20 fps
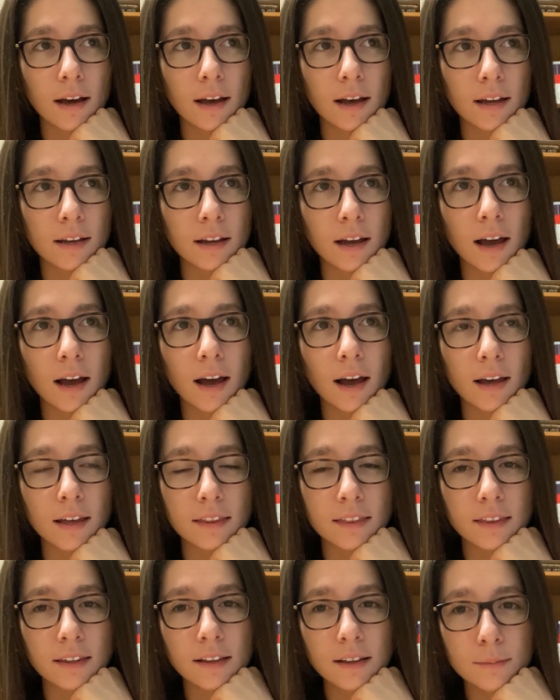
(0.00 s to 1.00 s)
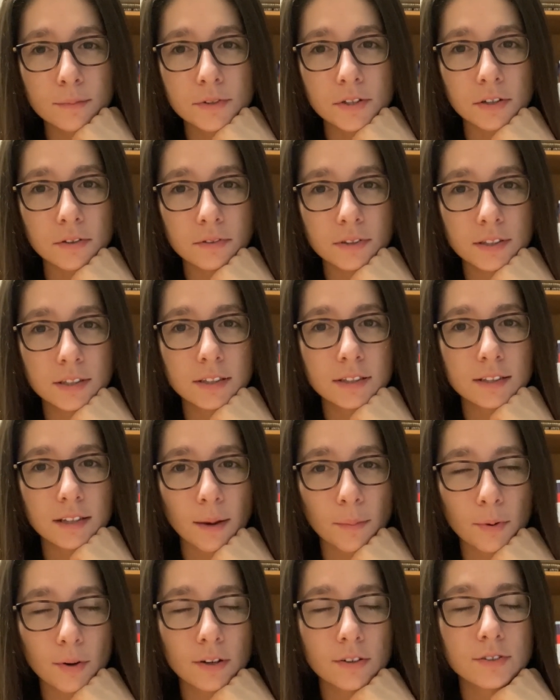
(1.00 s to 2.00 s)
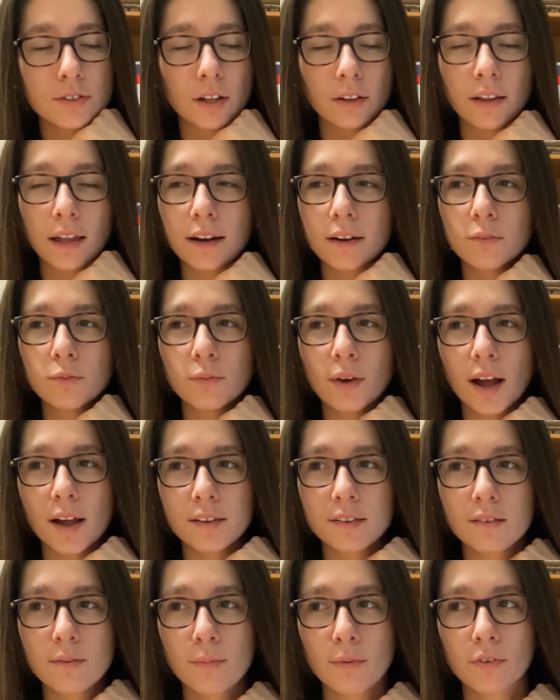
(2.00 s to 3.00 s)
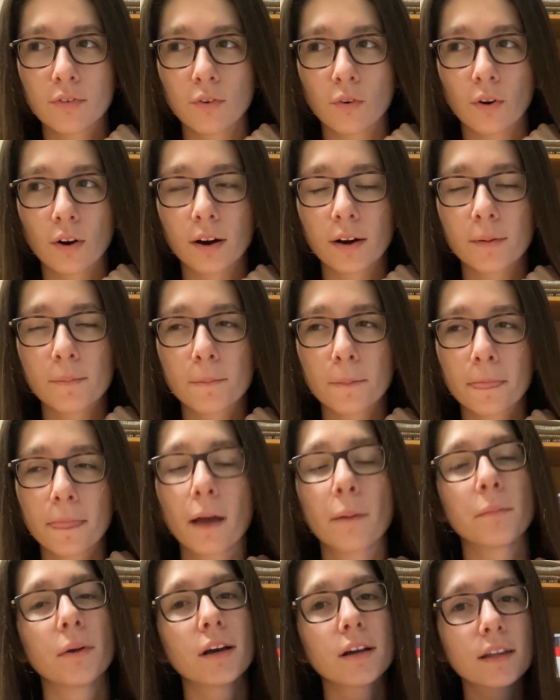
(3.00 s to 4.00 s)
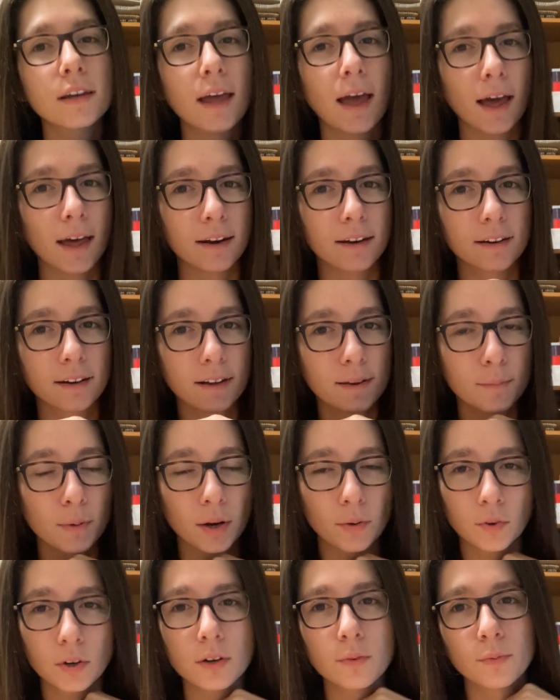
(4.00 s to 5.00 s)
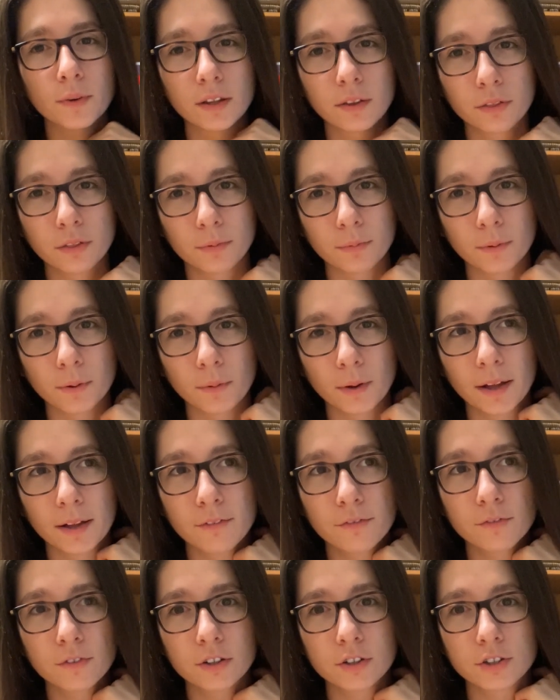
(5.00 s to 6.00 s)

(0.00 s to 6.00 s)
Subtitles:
And I think I'm too stubborn to let it rest before. I'm not gonna edit it, but I'm gonna read through it for